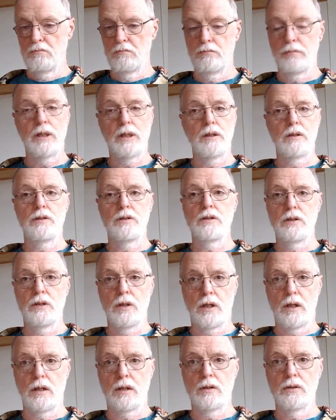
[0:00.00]
billions of
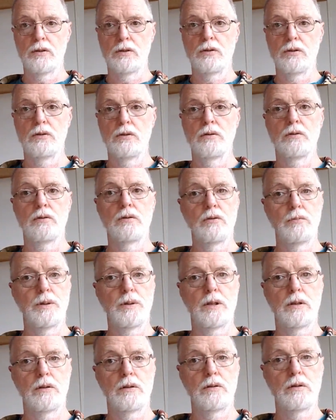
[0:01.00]
dollars to
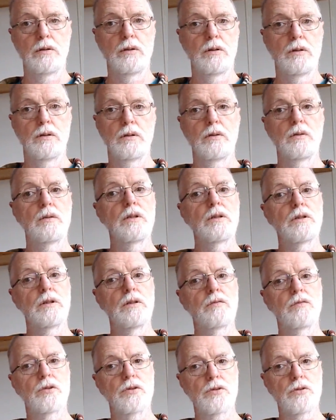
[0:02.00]
build this
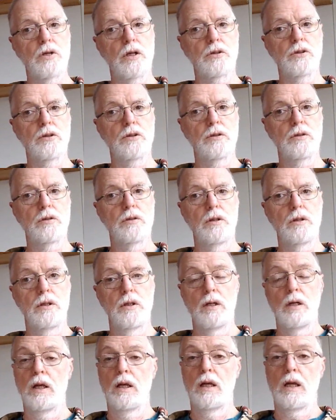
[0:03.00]
infrastructure,
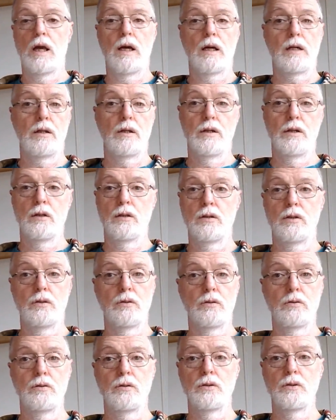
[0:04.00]
and that could
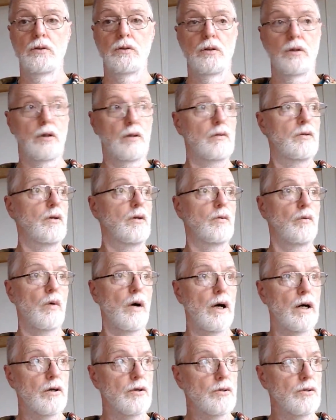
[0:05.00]
include, your
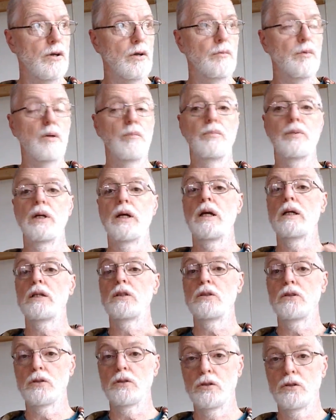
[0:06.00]
water treatment
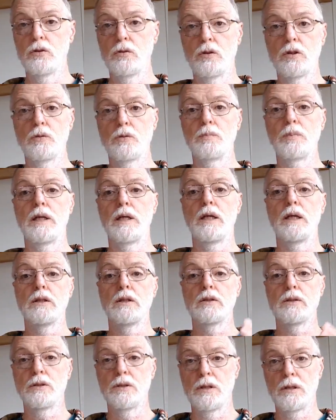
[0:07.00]
plants, your sewage
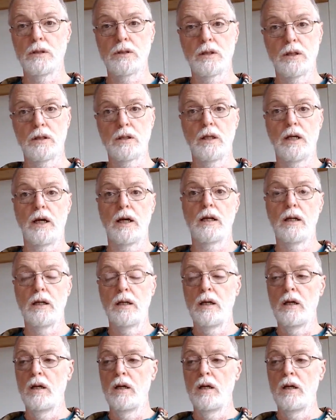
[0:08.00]
plants, things like that.